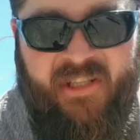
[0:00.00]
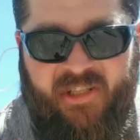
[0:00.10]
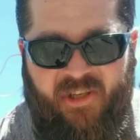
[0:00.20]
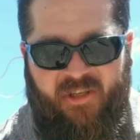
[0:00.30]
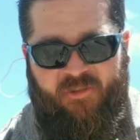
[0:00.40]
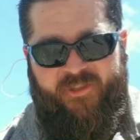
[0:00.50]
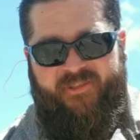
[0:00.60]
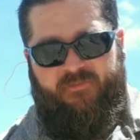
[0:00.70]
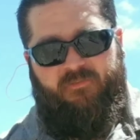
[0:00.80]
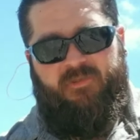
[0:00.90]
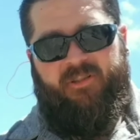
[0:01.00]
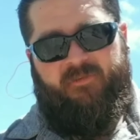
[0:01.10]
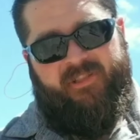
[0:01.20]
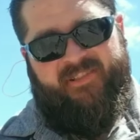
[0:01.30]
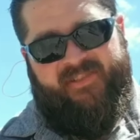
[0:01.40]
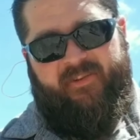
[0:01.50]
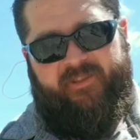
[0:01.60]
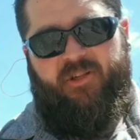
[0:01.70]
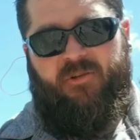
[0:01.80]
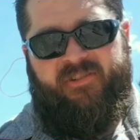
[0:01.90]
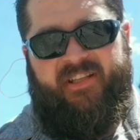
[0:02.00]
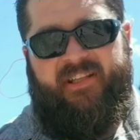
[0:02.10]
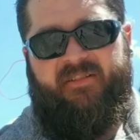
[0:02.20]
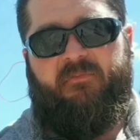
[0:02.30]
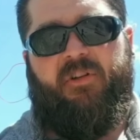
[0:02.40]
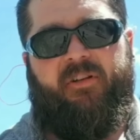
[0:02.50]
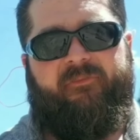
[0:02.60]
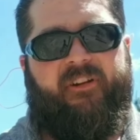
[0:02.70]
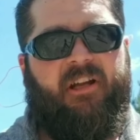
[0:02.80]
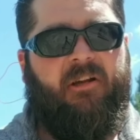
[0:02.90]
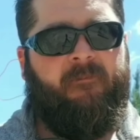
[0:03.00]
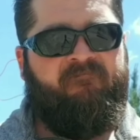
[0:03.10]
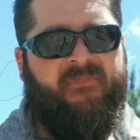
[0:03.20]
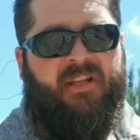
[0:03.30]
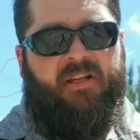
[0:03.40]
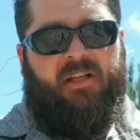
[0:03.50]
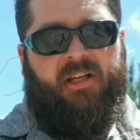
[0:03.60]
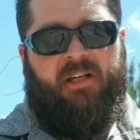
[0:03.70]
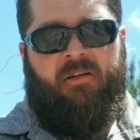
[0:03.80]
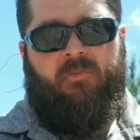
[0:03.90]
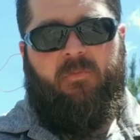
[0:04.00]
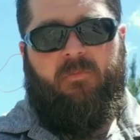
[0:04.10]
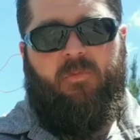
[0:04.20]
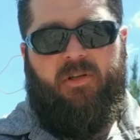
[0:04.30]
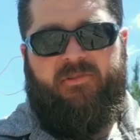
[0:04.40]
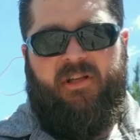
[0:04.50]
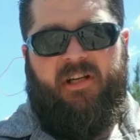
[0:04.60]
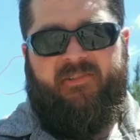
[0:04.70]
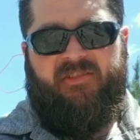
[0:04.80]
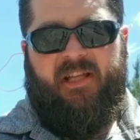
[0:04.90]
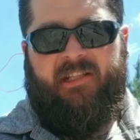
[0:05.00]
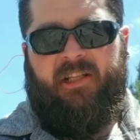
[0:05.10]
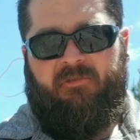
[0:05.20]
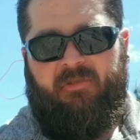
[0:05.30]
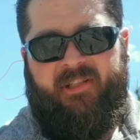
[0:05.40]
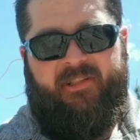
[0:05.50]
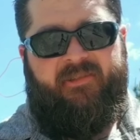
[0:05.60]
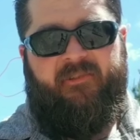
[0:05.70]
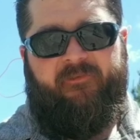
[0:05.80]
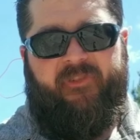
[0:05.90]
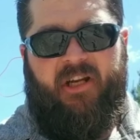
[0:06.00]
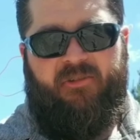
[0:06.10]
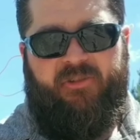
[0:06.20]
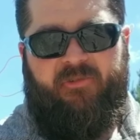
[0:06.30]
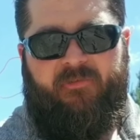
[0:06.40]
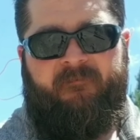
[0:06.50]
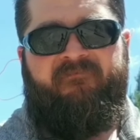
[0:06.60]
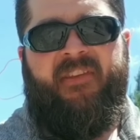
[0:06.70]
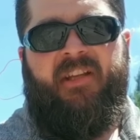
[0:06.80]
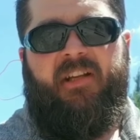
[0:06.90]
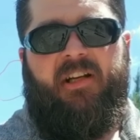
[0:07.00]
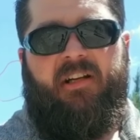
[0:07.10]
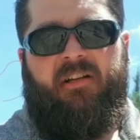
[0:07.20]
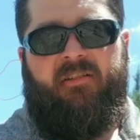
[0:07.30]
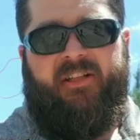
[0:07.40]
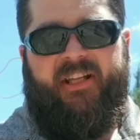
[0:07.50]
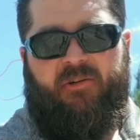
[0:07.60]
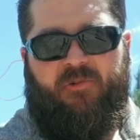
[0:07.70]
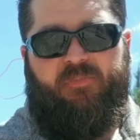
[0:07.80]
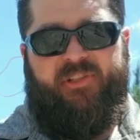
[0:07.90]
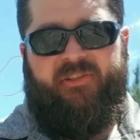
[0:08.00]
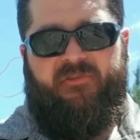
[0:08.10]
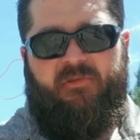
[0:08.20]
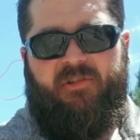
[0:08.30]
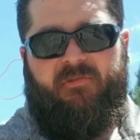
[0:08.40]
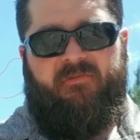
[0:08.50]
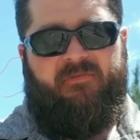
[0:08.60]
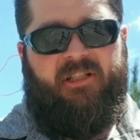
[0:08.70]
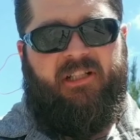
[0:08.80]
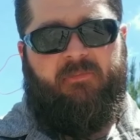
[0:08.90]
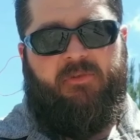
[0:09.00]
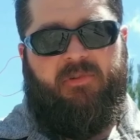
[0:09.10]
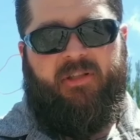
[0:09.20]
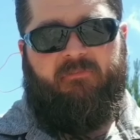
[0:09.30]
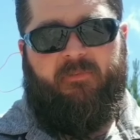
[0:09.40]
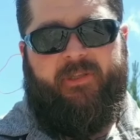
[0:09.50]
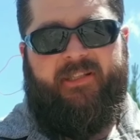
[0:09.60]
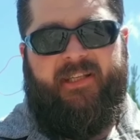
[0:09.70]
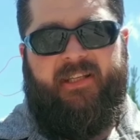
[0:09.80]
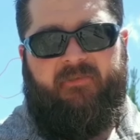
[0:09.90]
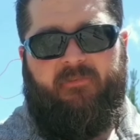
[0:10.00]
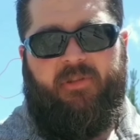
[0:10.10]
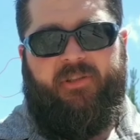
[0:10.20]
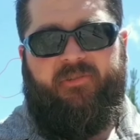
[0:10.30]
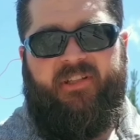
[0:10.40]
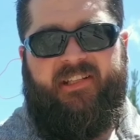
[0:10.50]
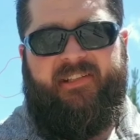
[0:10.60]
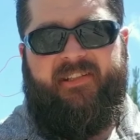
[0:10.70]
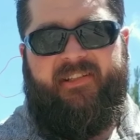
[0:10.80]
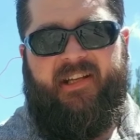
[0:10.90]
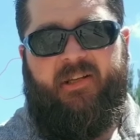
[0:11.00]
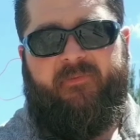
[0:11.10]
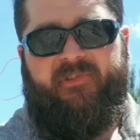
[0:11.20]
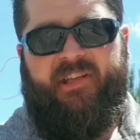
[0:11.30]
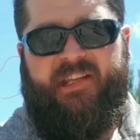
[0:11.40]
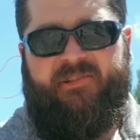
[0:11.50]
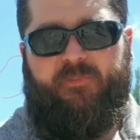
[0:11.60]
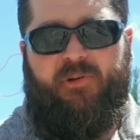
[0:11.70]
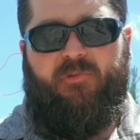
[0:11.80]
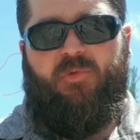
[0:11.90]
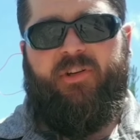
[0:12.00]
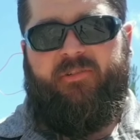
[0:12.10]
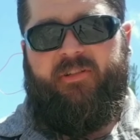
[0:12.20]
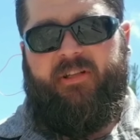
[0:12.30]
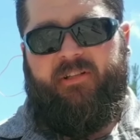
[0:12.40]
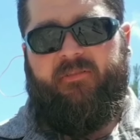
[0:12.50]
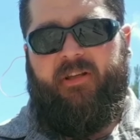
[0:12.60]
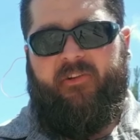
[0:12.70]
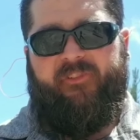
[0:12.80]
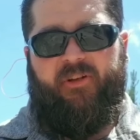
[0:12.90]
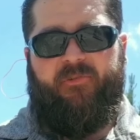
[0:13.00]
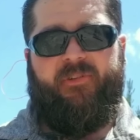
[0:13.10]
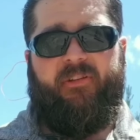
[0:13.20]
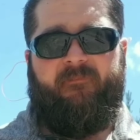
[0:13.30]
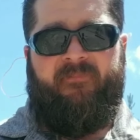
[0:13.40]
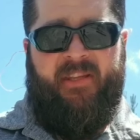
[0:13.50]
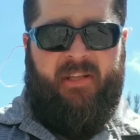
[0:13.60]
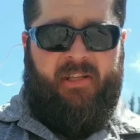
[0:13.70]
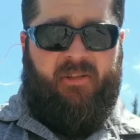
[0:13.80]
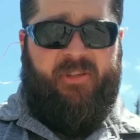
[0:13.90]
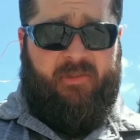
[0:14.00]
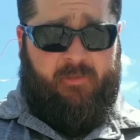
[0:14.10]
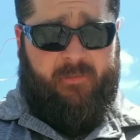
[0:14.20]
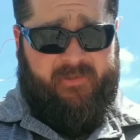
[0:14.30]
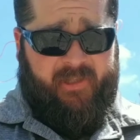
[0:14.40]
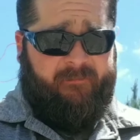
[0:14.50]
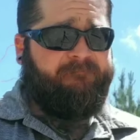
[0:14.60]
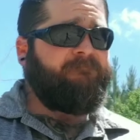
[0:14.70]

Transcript: All right, on this one, we're going to be at 7 yards again. We're going to fire 1 shot, slide lock release, fire 2, and that'll complete the drill. But we're going to repeat that. We're going to do that 10 times as per what I found on that website.